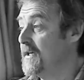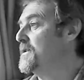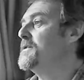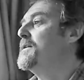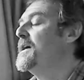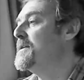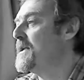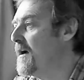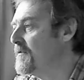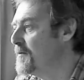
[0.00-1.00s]
Because at the end of the
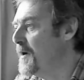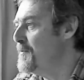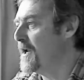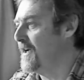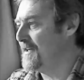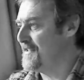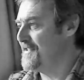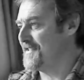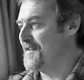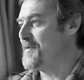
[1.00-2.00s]
day, I've got to make money. It's
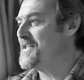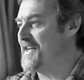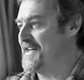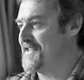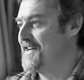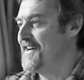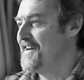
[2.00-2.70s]
still a business. I'd